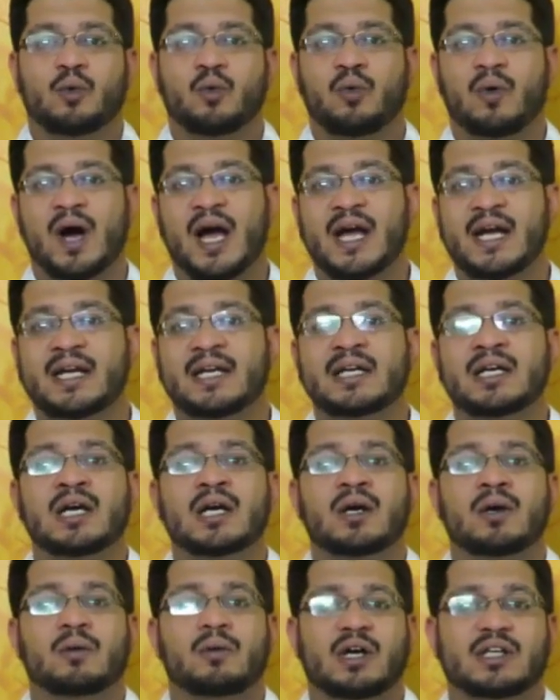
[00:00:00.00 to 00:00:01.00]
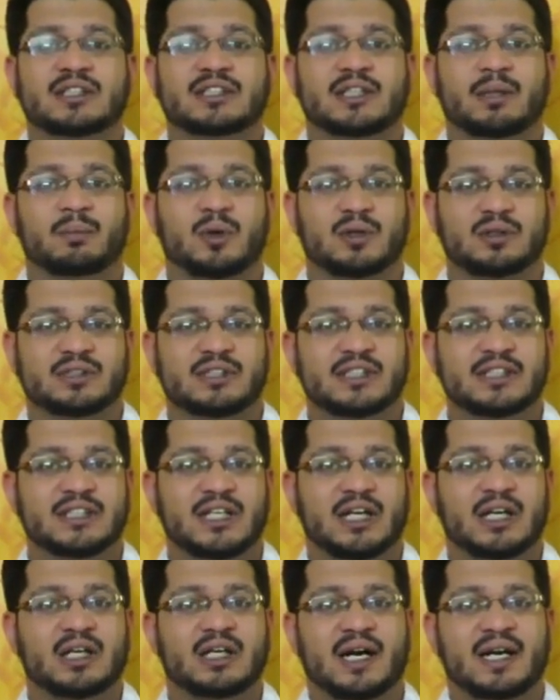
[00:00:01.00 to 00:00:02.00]
Why was the
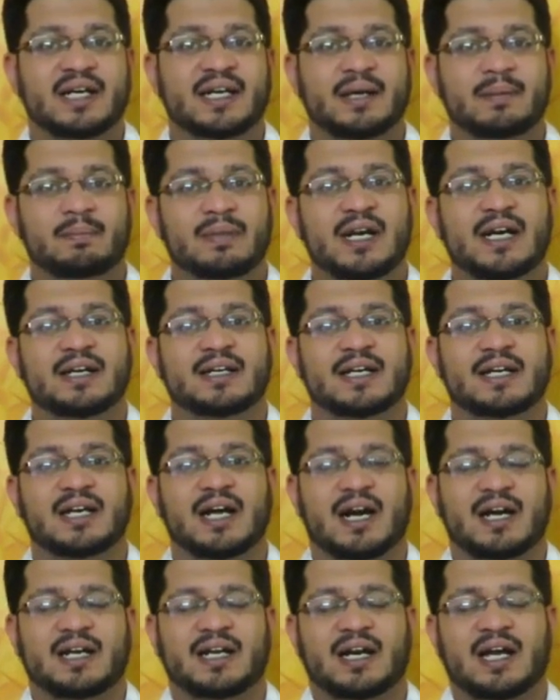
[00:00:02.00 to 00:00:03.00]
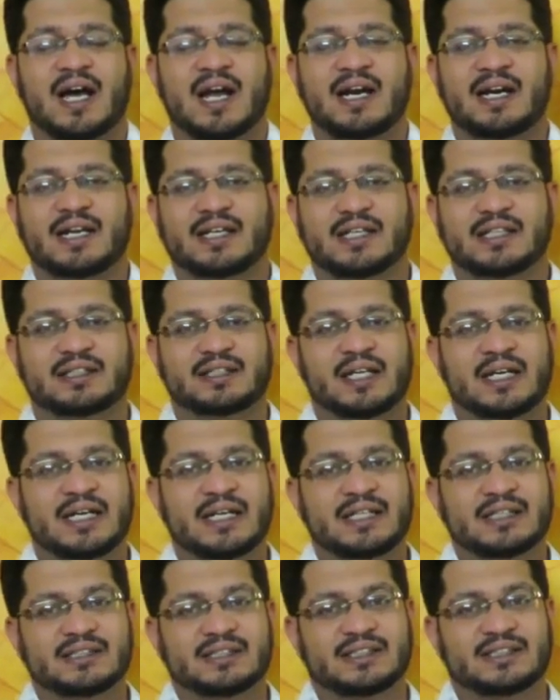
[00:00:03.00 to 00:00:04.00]
procedure contemplated under Article
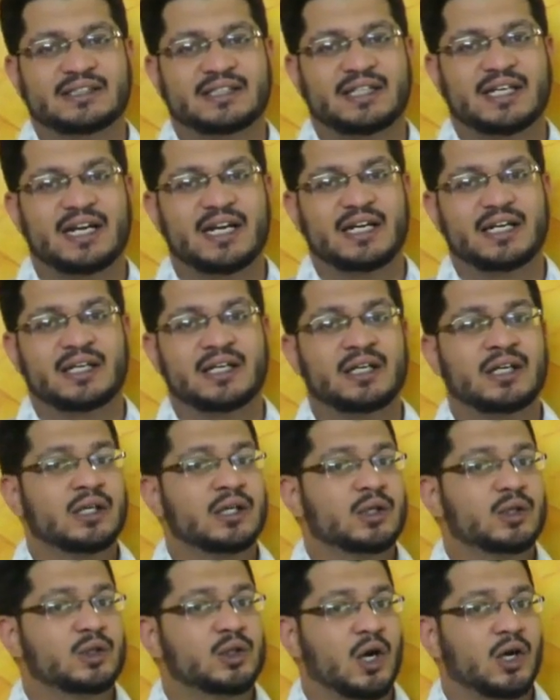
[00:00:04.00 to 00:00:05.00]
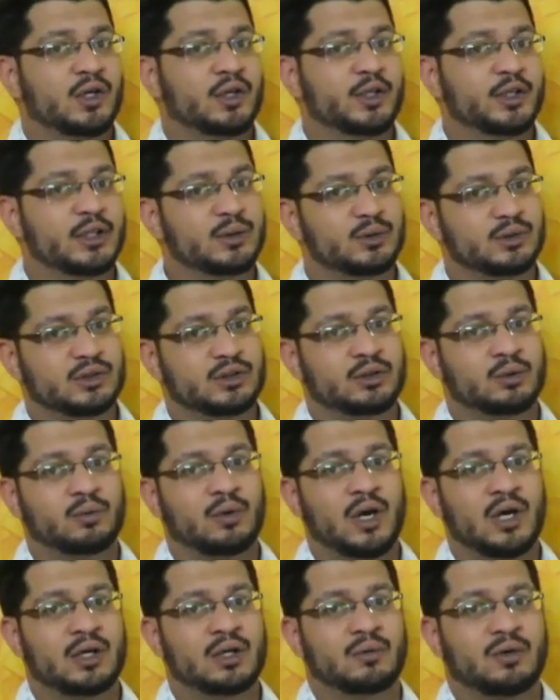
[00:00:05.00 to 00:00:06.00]
368 not used?
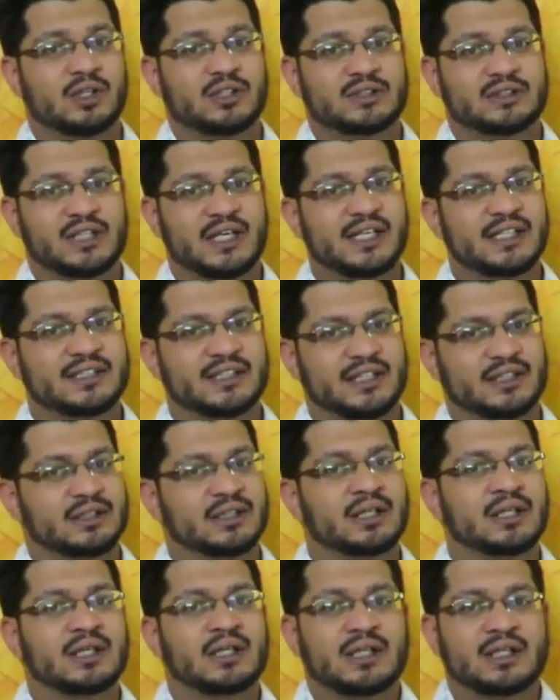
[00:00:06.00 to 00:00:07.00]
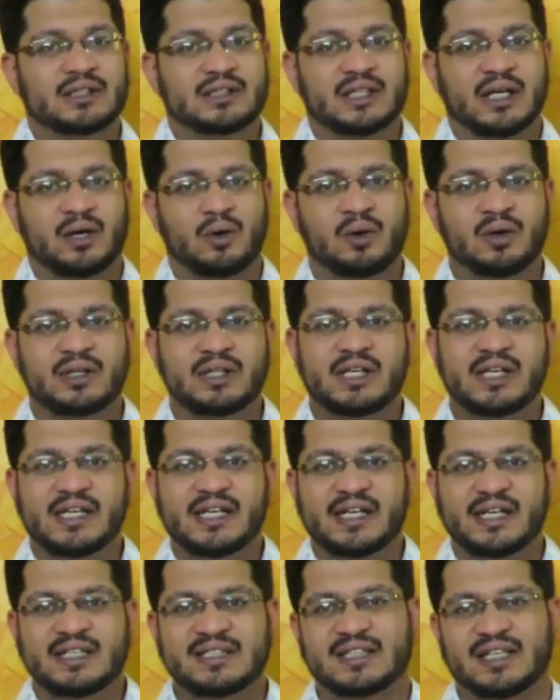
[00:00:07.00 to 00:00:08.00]
What was the reason? The only
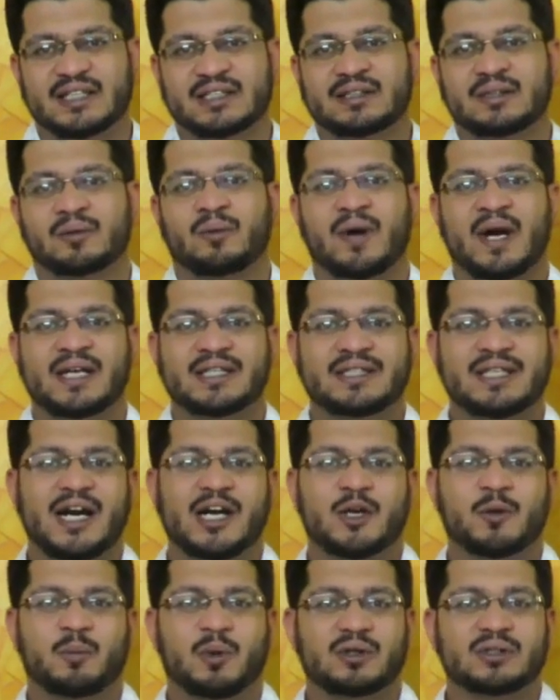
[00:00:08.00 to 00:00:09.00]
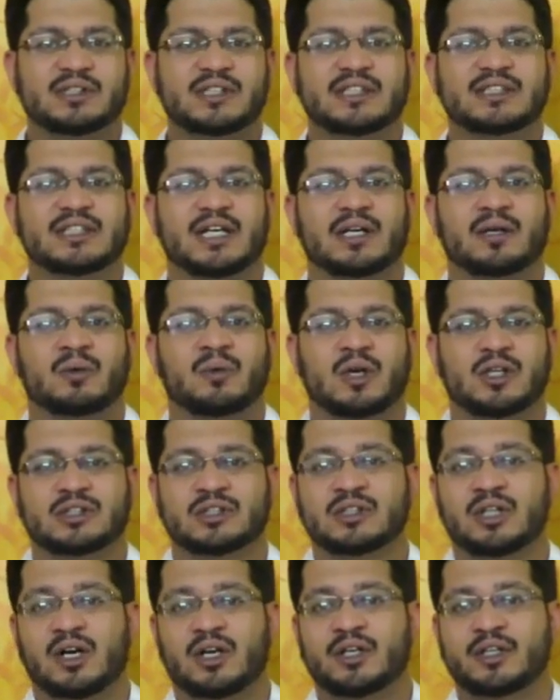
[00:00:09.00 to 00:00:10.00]
reason why that procedure was
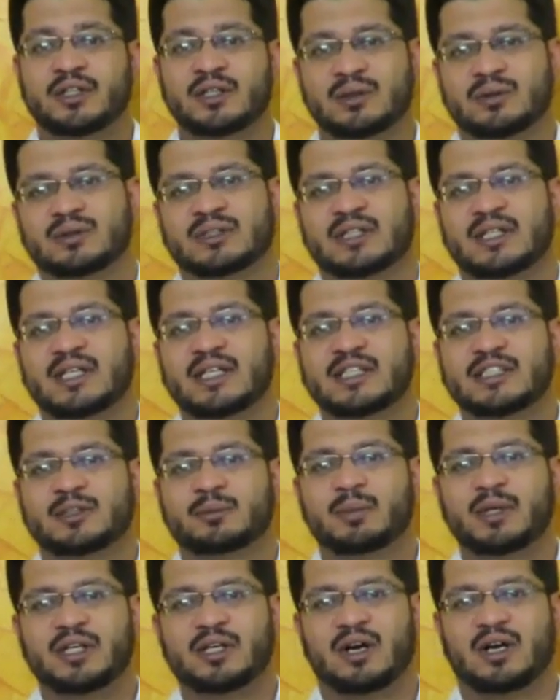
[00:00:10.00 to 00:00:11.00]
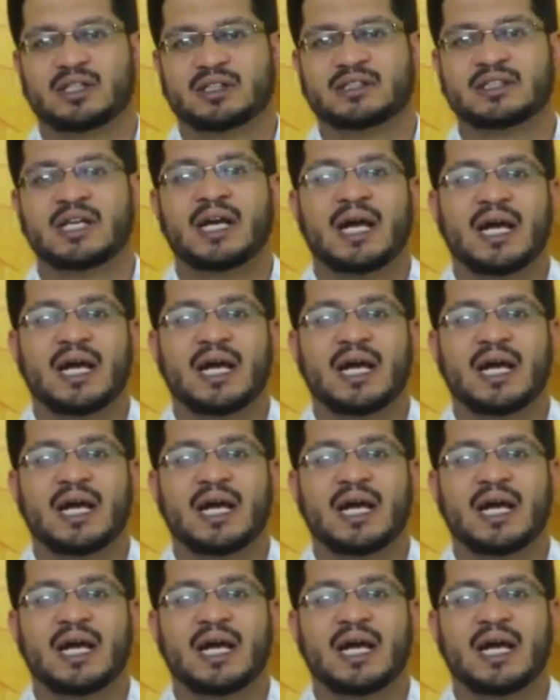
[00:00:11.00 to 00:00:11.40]
not used is because